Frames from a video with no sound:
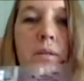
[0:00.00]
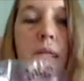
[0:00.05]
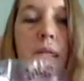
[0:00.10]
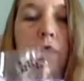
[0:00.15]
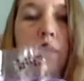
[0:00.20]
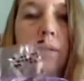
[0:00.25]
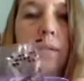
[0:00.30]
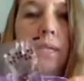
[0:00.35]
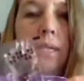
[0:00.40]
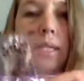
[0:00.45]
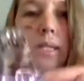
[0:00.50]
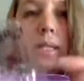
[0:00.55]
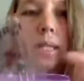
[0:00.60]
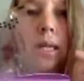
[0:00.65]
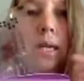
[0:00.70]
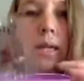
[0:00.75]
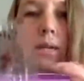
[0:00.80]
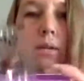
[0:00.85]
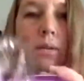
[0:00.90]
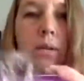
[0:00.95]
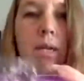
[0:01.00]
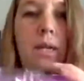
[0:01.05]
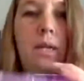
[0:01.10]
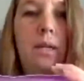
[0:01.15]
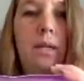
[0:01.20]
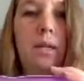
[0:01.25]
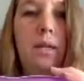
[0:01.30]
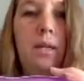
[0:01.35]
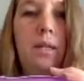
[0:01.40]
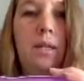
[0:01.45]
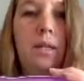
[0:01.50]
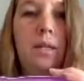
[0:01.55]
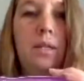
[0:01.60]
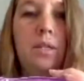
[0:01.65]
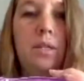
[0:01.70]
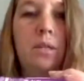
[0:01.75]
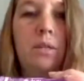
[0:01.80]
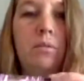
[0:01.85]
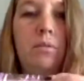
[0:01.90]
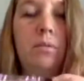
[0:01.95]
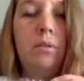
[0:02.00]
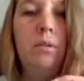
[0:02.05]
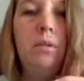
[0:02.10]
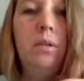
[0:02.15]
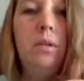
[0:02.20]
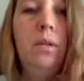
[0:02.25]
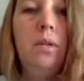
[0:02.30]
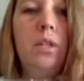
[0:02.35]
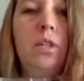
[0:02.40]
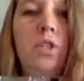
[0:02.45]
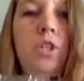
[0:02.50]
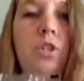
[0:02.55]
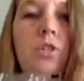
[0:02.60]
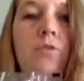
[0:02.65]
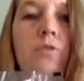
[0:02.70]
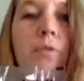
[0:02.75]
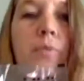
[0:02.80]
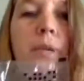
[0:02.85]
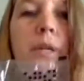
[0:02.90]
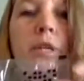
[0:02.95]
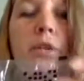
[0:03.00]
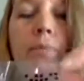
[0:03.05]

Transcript: Can you guys see that okay? I think so. 2 from each